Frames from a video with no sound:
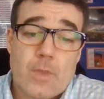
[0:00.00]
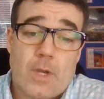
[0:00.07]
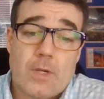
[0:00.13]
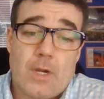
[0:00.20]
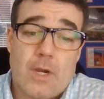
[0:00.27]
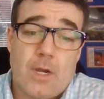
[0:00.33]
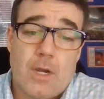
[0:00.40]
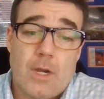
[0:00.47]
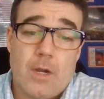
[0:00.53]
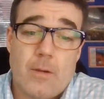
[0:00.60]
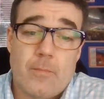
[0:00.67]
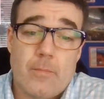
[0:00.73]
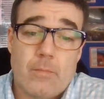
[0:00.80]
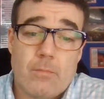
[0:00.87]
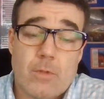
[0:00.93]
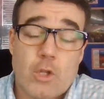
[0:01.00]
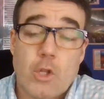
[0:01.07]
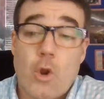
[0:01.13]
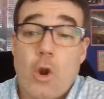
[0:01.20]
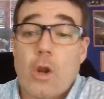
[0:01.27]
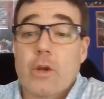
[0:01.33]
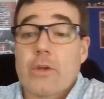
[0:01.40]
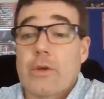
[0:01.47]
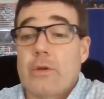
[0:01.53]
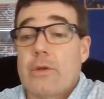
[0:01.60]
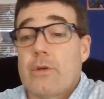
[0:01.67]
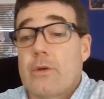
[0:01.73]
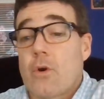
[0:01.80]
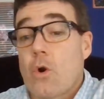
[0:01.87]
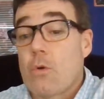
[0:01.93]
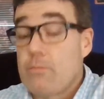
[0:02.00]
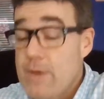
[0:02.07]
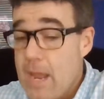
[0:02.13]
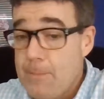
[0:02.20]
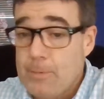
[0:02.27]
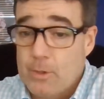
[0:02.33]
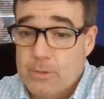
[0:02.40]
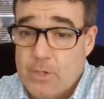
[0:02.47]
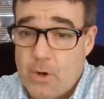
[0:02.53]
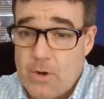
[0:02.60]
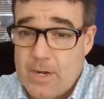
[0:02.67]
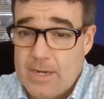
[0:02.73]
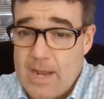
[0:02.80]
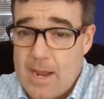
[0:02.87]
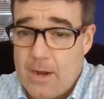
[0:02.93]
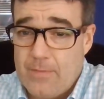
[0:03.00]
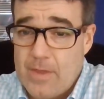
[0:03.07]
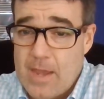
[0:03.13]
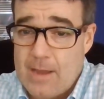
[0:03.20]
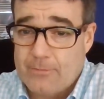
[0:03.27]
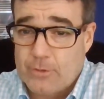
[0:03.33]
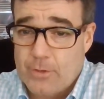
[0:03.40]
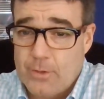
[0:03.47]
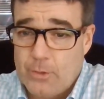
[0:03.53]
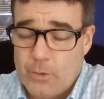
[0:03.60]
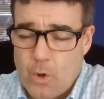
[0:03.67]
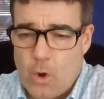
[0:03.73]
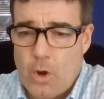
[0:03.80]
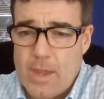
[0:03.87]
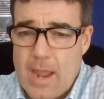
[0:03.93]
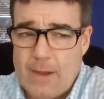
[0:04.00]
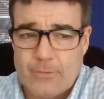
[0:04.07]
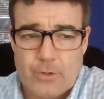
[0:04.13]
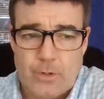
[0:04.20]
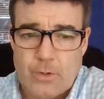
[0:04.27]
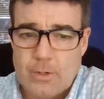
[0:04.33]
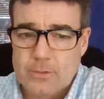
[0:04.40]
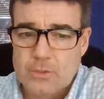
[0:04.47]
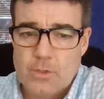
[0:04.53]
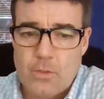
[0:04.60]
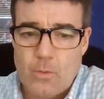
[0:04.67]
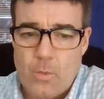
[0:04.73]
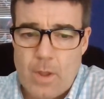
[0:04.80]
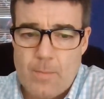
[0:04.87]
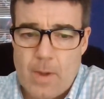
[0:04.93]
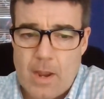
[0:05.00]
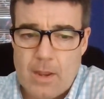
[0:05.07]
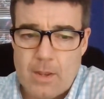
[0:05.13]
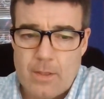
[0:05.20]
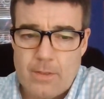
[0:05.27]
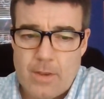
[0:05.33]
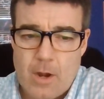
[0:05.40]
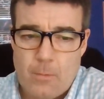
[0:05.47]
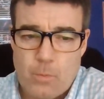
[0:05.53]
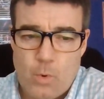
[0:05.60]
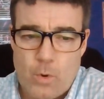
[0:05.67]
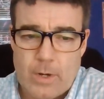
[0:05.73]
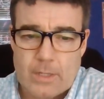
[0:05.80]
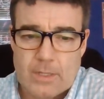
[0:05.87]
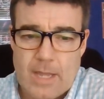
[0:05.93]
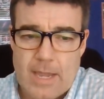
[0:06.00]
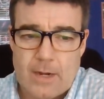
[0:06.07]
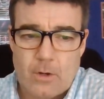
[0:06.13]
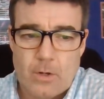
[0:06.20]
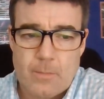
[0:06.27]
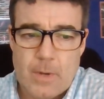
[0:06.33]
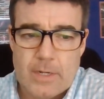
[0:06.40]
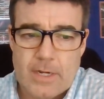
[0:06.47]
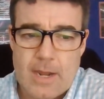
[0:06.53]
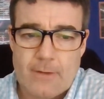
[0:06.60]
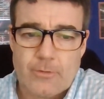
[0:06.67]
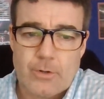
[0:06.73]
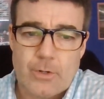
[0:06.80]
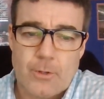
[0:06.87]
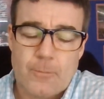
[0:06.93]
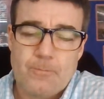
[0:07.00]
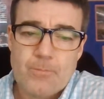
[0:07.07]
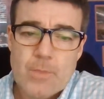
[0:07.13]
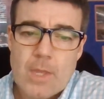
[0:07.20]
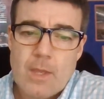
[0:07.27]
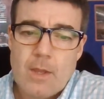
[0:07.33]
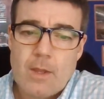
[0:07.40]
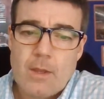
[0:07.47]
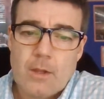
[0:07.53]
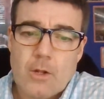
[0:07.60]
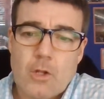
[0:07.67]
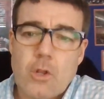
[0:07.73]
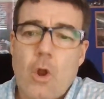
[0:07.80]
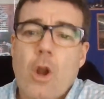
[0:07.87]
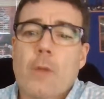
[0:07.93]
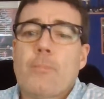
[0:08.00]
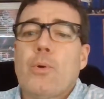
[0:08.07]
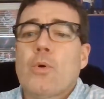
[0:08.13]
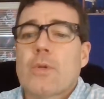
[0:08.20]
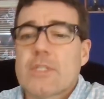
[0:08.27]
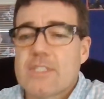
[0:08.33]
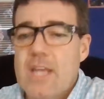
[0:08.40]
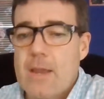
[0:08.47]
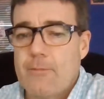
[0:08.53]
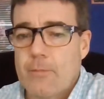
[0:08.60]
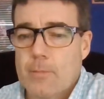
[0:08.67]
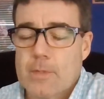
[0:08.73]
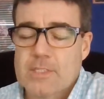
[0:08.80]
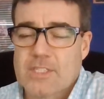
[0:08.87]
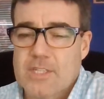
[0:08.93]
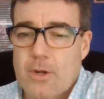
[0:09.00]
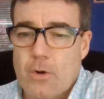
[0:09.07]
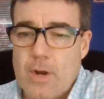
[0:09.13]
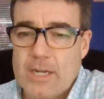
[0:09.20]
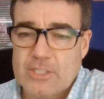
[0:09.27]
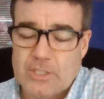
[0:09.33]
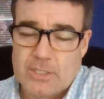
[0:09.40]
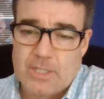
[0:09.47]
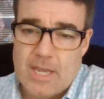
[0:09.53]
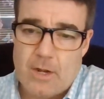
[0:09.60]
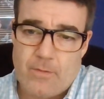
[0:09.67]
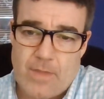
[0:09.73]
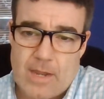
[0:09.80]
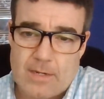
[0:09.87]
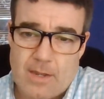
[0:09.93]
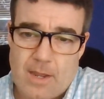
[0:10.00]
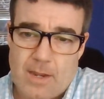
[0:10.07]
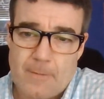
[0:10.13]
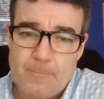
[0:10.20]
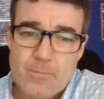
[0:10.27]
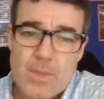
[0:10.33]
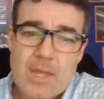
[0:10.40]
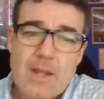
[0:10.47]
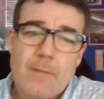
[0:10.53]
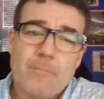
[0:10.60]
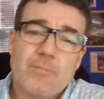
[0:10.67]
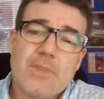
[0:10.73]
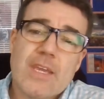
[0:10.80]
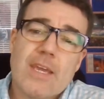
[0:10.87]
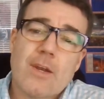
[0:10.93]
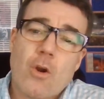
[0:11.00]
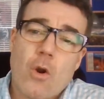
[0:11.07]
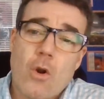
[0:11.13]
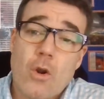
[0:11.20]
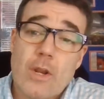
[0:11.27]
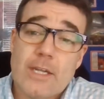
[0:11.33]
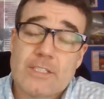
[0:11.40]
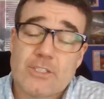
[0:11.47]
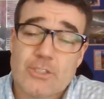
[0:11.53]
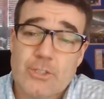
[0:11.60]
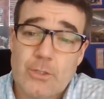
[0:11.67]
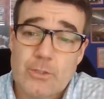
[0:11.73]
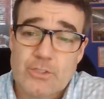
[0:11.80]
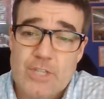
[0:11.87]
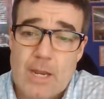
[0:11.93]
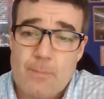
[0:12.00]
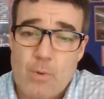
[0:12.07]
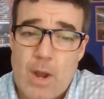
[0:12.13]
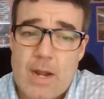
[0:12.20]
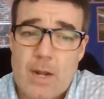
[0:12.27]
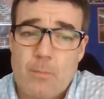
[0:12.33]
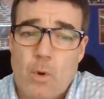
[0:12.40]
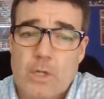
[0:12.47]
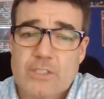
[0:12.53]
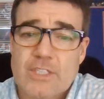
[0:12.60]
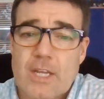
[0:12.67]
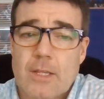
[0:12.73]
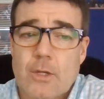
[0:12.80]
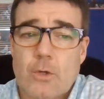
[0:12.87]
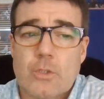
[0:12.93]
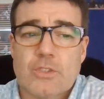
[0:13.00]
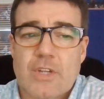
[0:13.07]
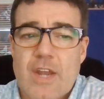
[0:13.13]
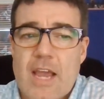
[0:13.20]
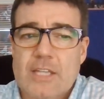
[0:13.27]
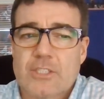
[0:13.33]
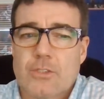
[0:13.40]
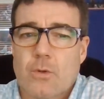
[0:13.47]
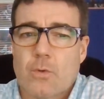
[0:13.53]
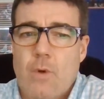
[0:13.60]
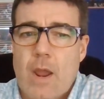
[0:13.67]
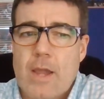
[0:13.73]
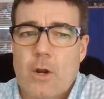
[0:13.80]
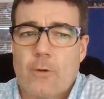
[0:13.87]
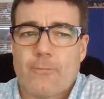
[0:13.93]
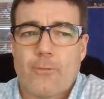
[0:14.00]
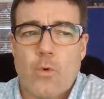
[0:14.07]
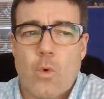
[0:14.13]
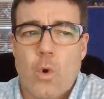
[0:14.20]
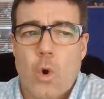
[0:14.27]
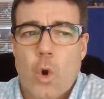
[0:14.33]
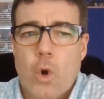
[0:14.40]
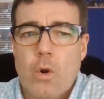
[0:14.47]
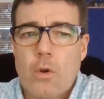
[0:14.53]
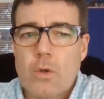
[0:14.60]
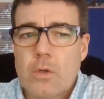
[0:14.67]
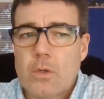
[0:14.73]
Clark or Napier turned it down in the afternoon, early afternoon. I was on the way to the airport in Atlanta on a Monday afternoon. Clark pulled his name from consideration later that night. Then early Tuesday, Brandon Marcello, who's a national writer for